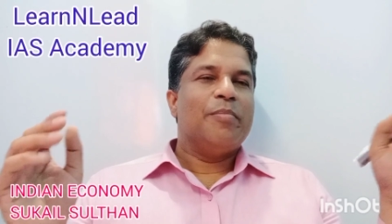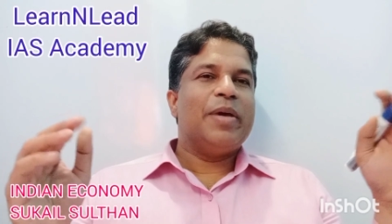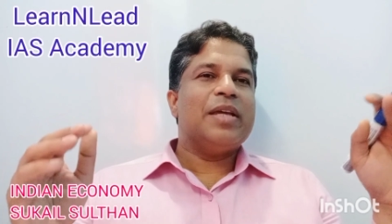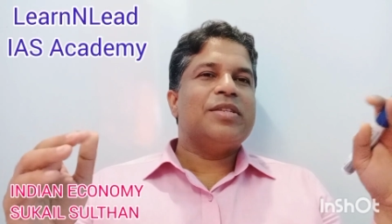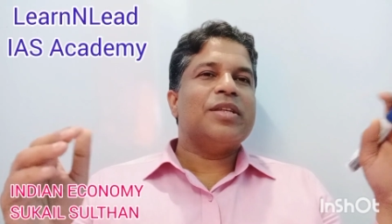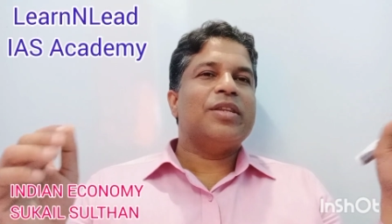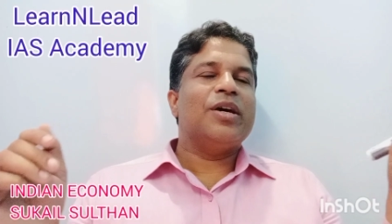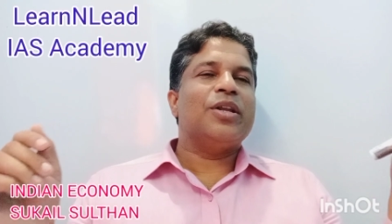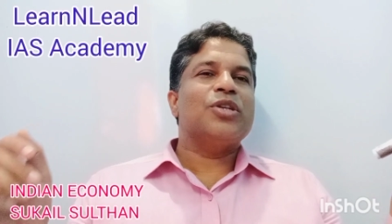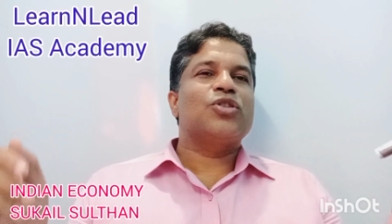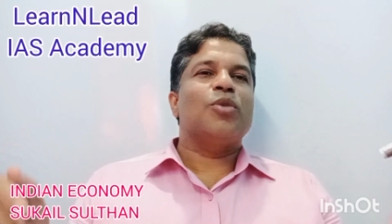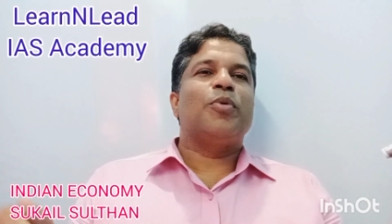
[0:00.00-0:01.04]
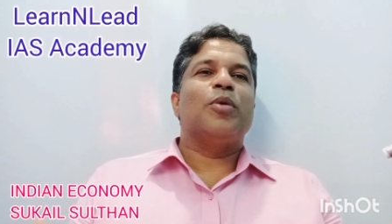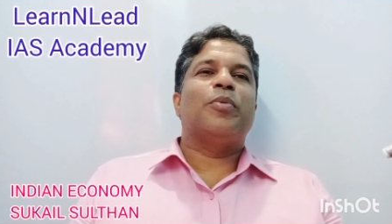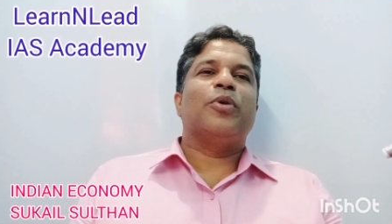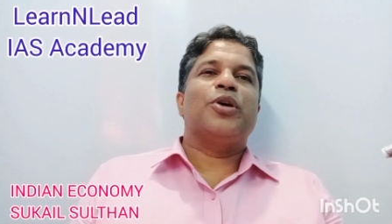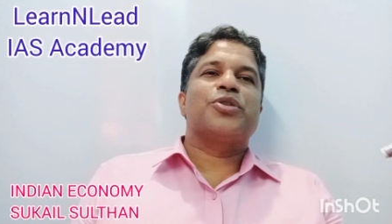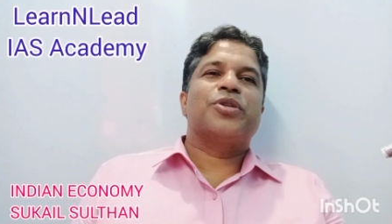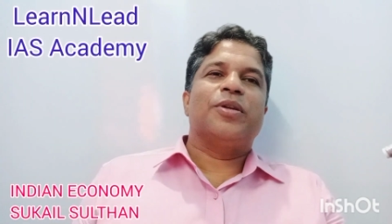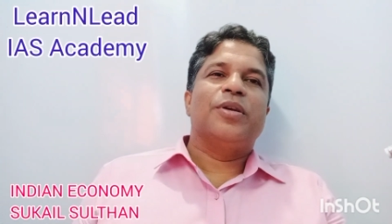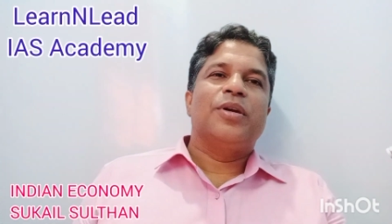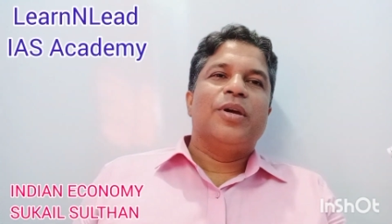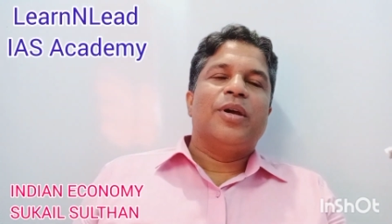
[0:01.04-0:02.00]
Basic theories of
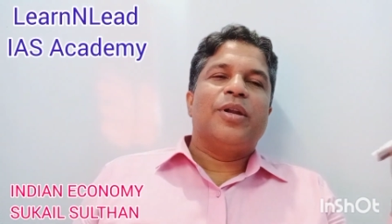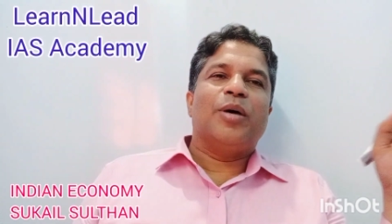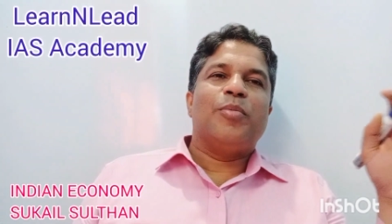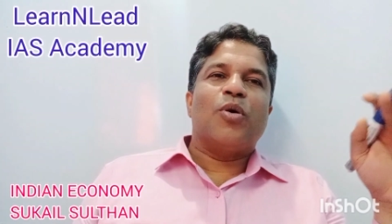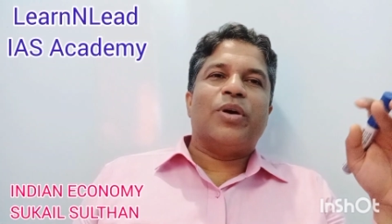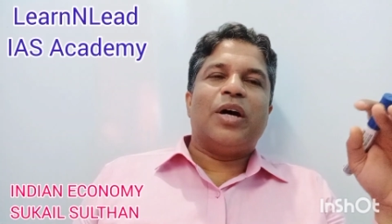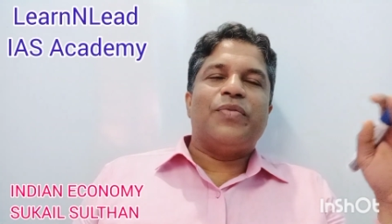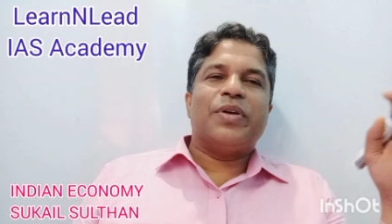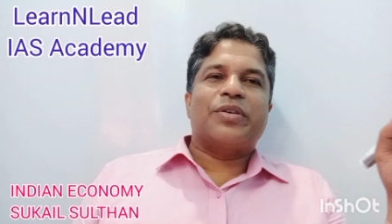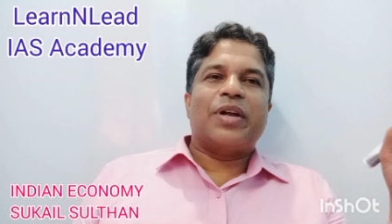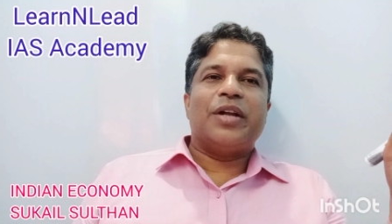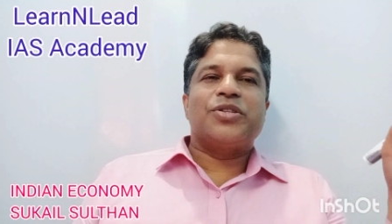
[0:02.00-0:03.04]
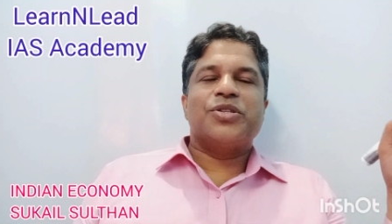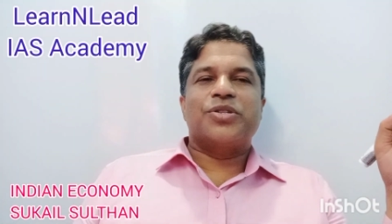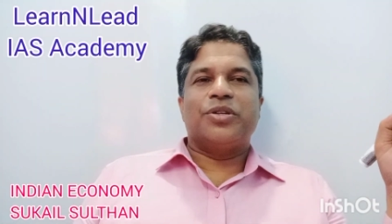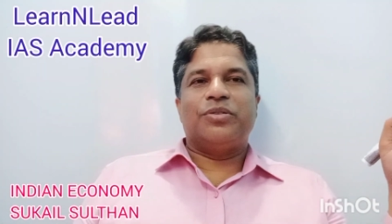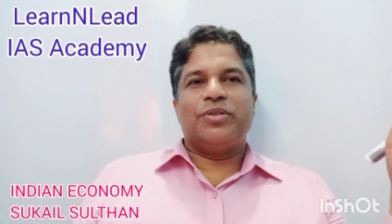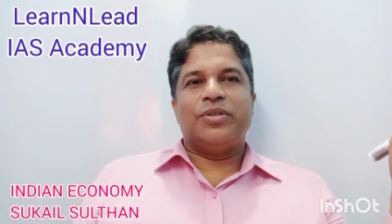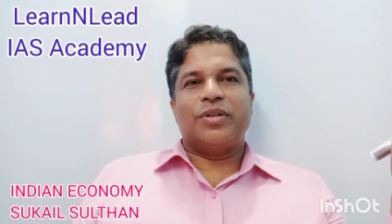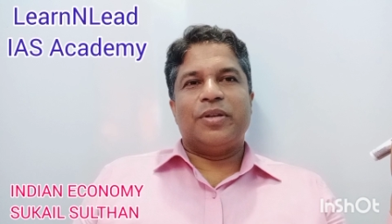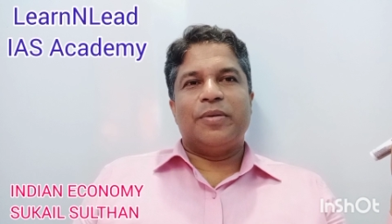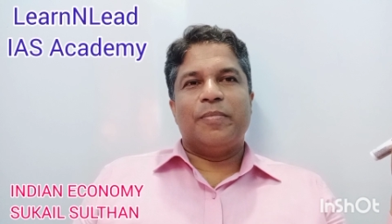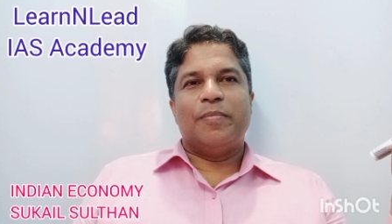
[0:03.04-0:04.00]
population, demographic transition
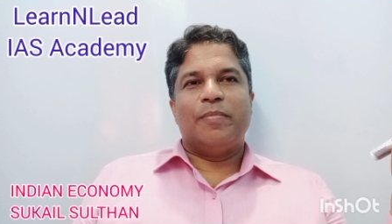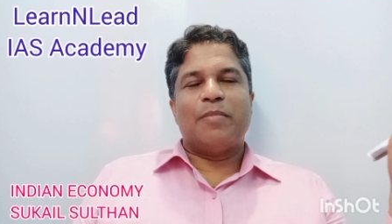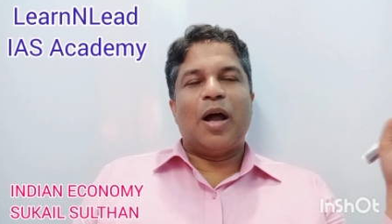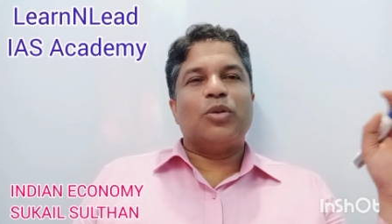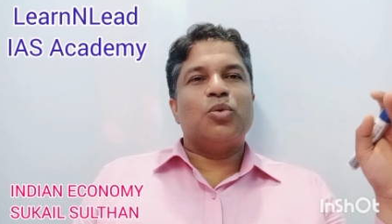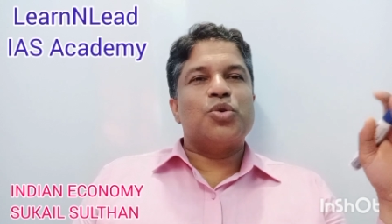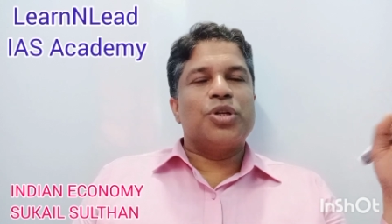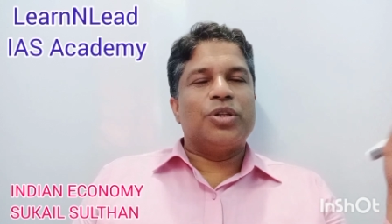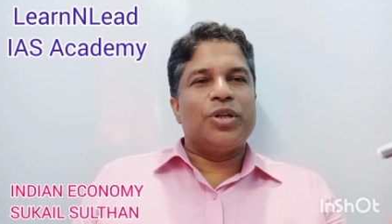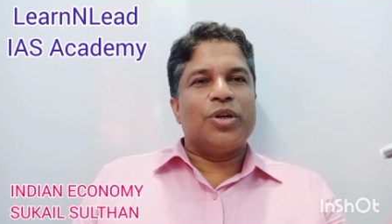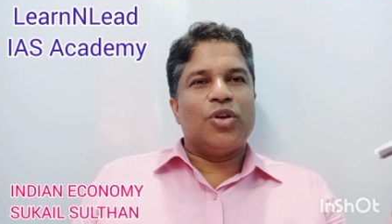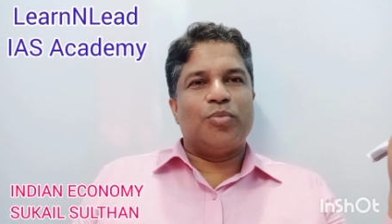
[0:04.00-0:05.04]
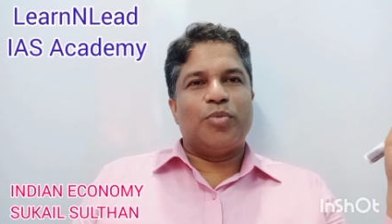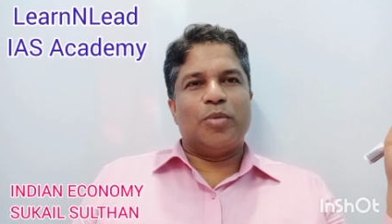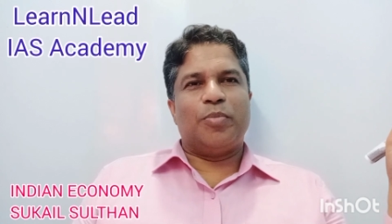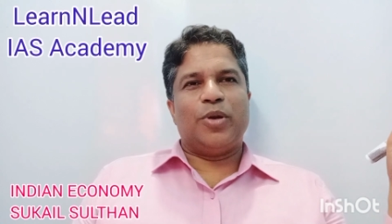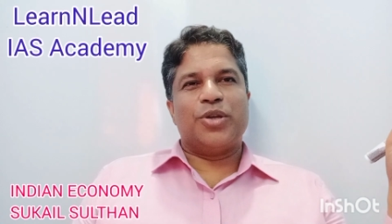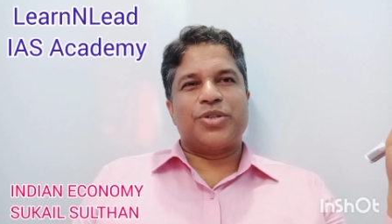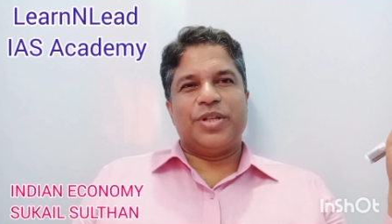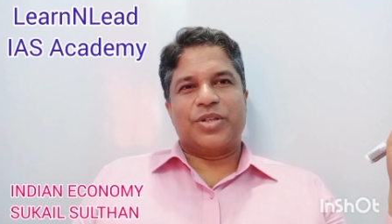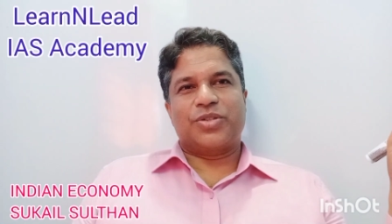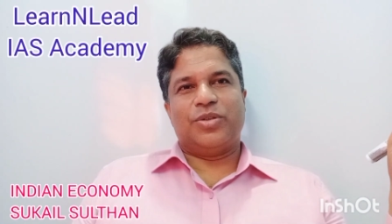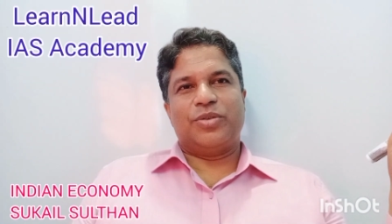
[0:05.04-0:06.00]
theory, Malthusian theory of population,
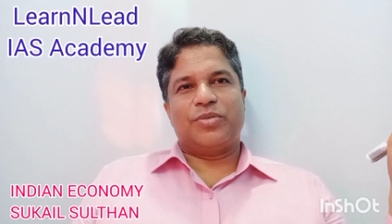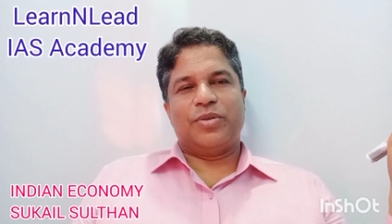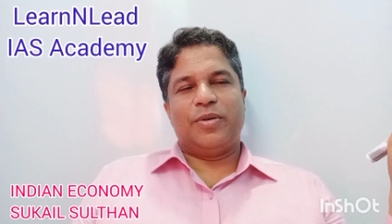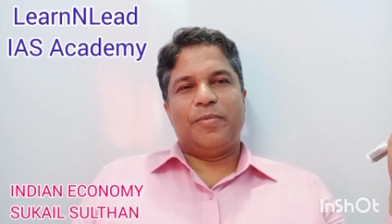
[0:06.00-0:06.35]
etc.